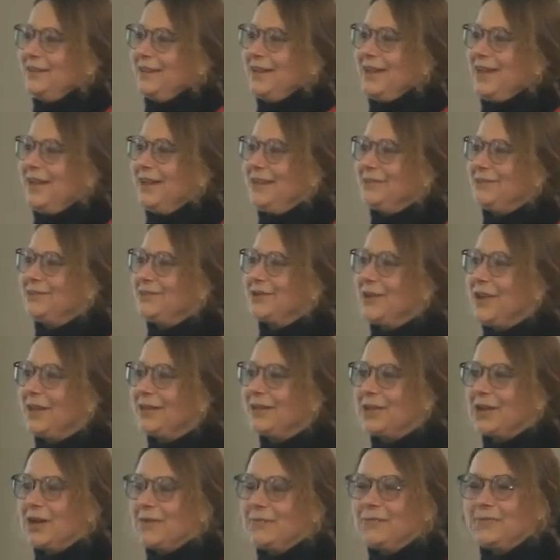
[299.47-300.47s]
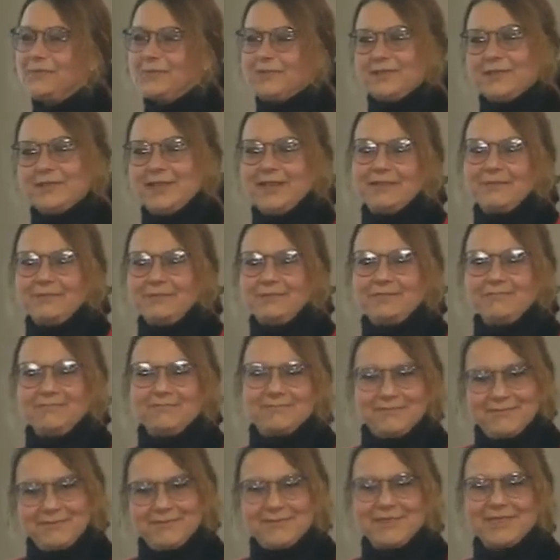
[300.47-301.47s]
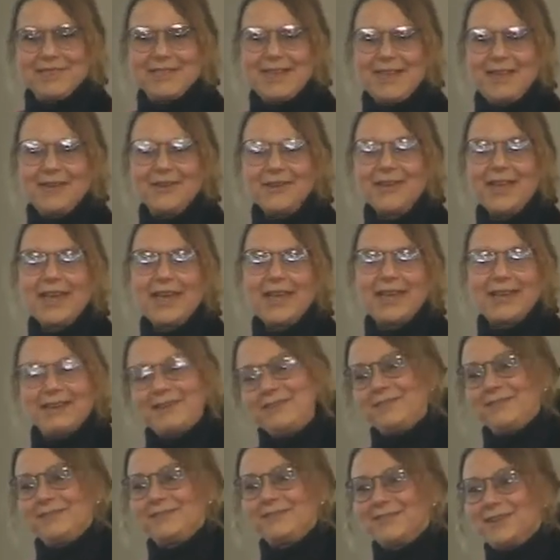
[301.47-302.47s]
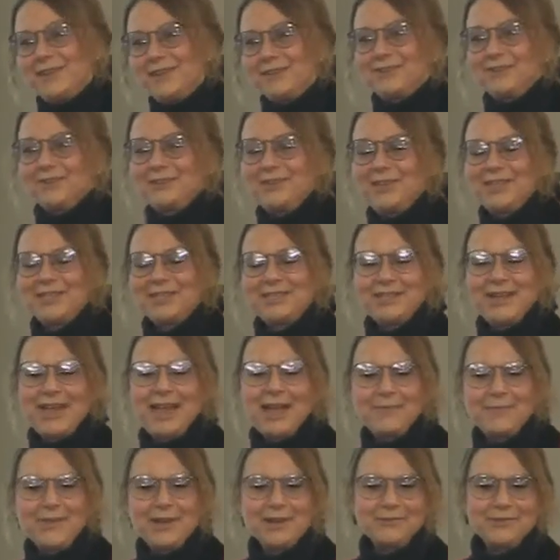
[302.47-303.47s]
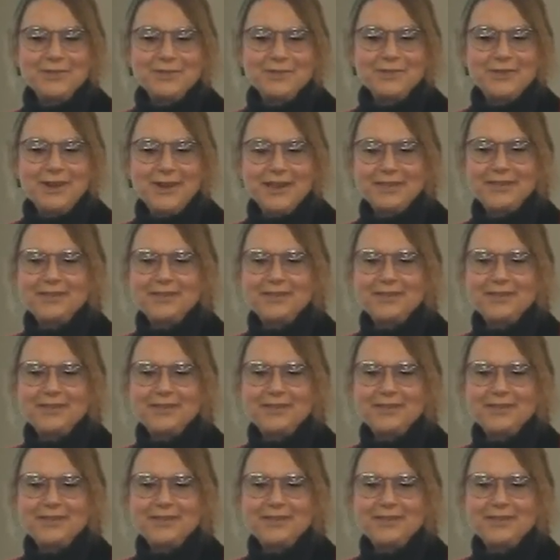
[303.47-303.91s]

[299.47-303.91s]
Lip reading: And so I'd come and say, okay, Dr. Election, how about we try